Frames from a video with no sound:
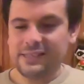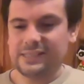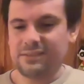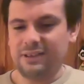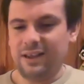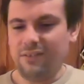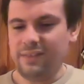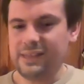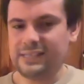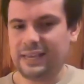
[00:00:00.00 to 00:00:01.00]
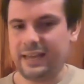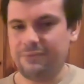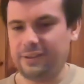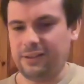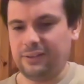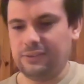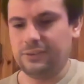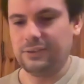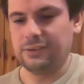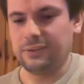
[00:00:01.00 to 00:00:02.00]
so now let's have a
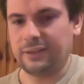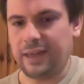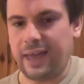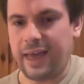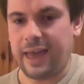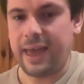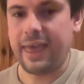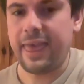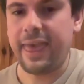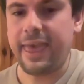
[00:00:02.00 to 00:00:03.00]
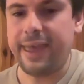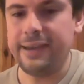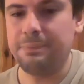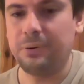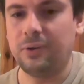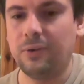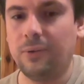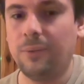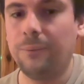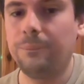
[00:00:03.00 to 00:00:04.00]
look at
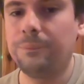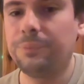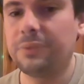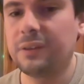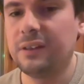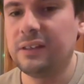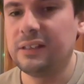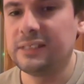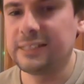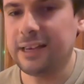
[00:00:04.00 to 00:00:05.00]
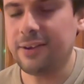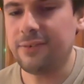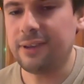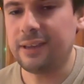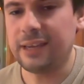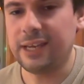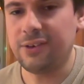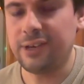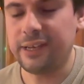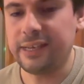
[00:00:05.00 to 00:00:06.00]
Headpool. So
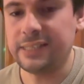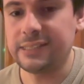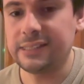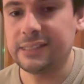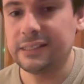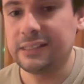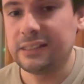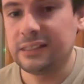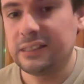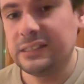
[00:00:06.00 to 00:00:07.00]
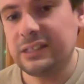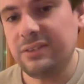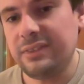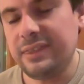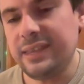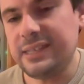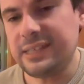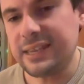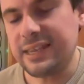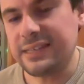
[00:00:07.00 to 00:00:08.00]
here he is. So
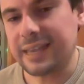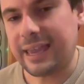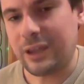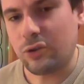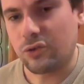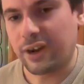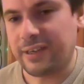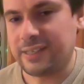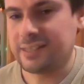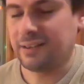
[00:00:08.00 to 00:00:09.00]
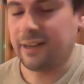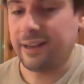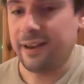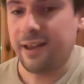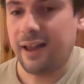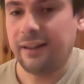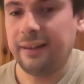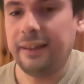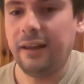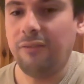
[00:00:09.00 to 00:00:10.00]
this is a great design. I
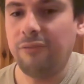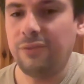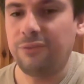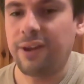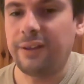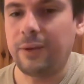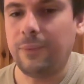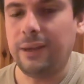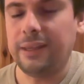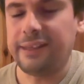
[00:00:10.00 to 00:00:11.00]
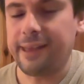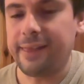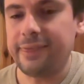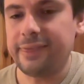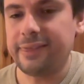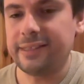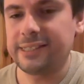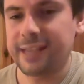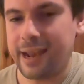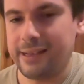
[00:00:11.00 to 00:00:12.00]
love the fact that we get the
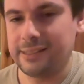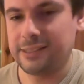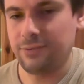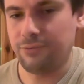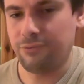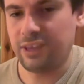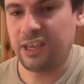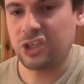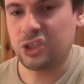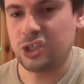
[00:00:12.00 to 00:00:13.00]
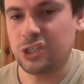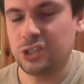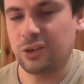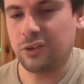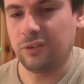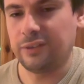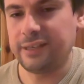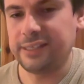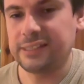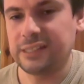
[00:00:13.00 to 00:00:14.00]
skeleton features on
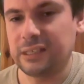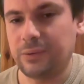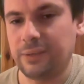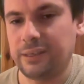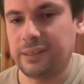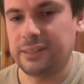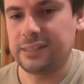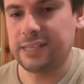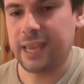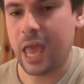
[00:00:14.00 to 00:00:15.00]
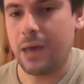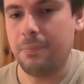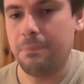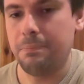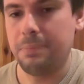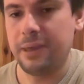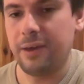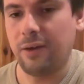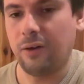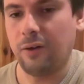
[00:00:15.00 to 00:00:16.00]
this, so we can see a
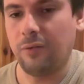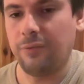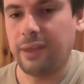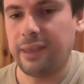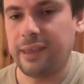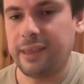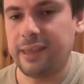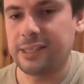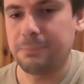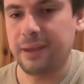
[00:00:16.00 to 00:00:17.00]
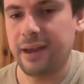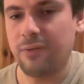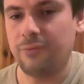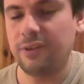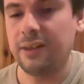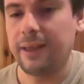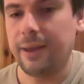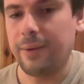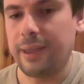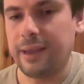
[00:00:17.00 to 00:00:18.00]
bit of his mouth
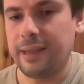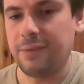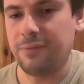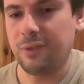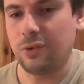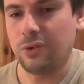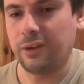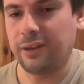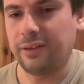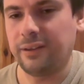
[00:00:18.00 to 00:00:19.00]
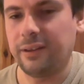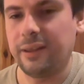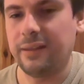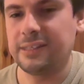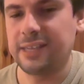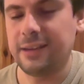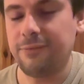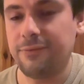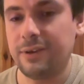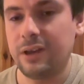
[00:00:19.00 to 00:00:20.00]
and even the crooked
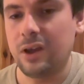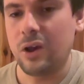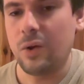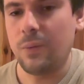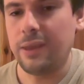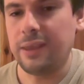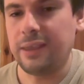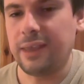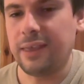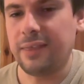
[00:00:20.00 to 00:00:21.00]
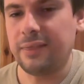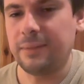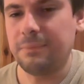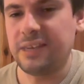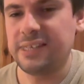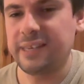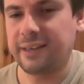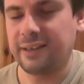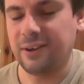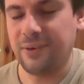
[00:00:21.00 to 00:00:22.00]
teeth. We get the
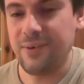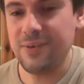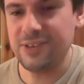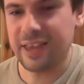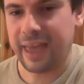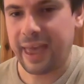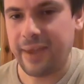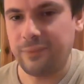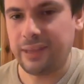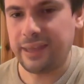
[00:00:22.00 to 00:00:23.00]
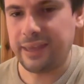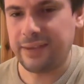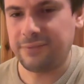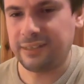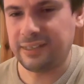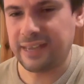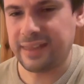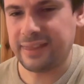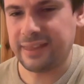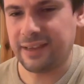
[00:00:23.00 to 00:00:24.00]
missing nose, and we even
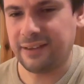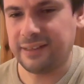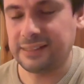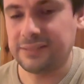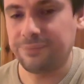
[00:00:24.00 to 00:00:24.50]
get the eyes.